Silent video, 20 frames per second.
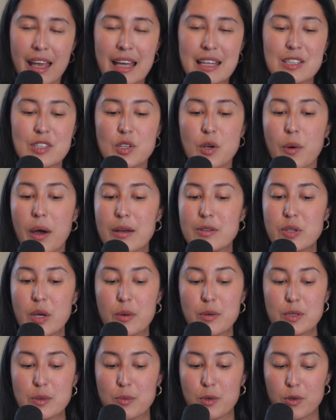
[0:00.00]
And so as
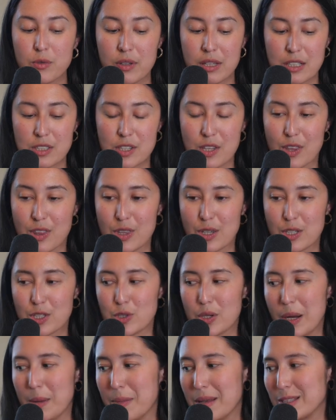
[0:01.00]
I was moving into the third
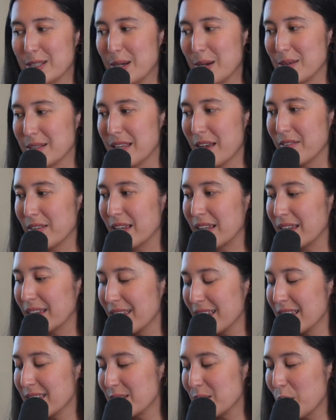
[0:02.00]
trimester, I was having
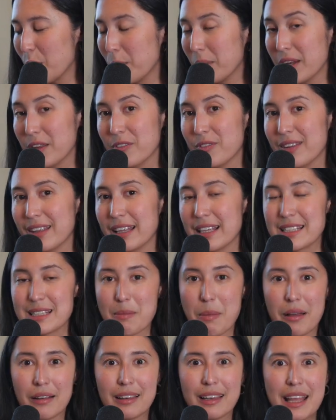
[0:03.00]
so many feelings
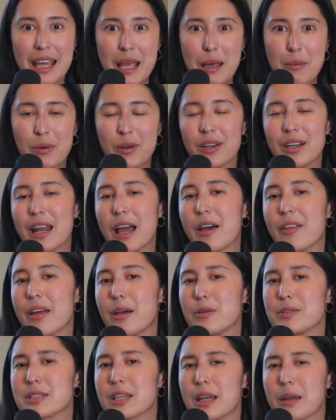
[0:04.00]
about labor and how
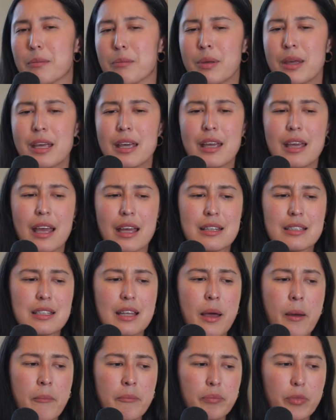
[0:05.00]
that was going to be, and
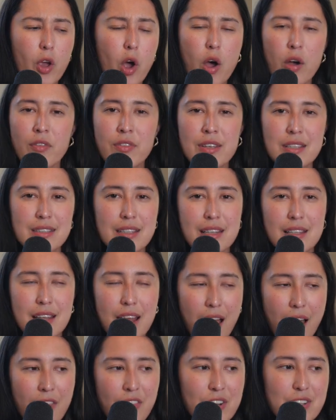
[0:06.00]
all these
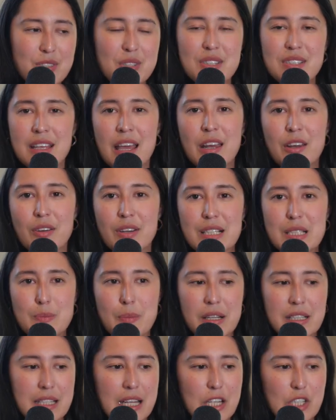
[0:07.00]
other societal
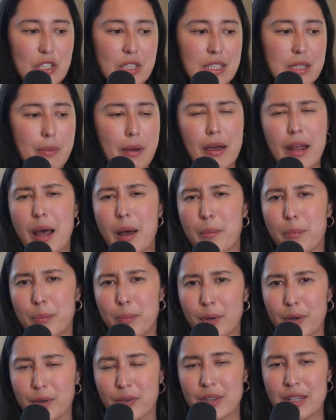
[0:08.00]
expectations about how
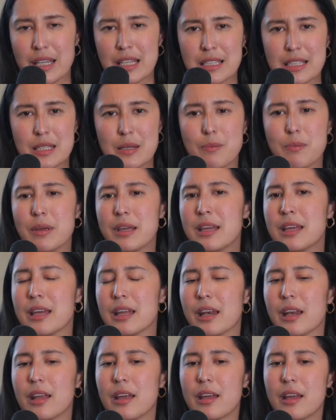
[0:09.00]
birth needs to be,
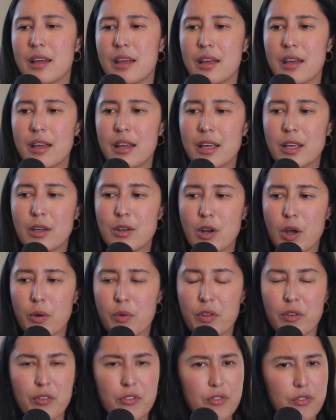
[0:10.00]
and, you
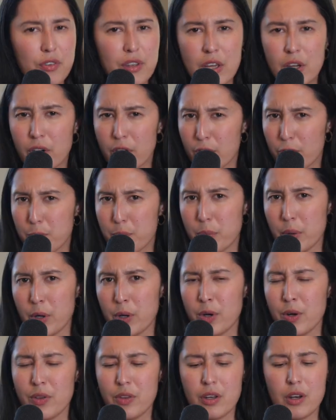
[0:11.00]
know, the fear of
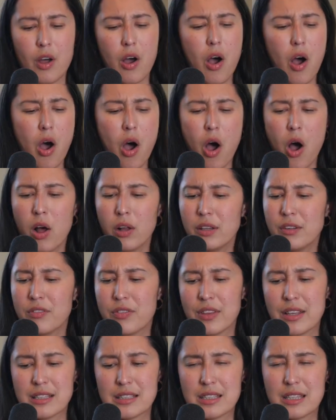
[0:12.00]
birth, and all
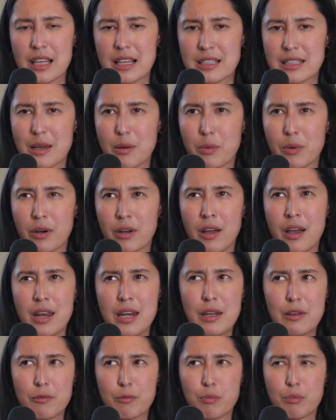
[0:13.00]
of these things that were
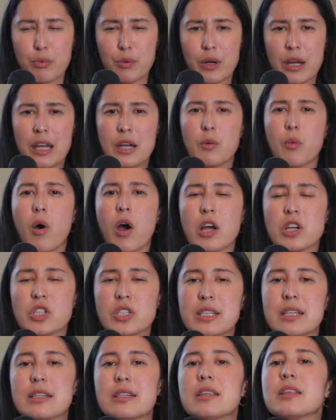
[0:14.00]
kind of
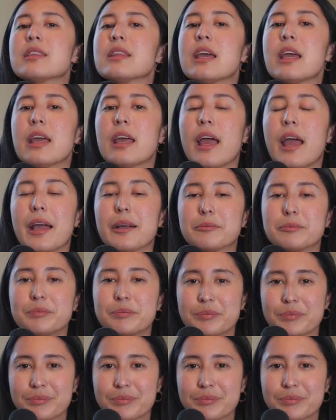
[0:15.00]
brainwashed into thinking.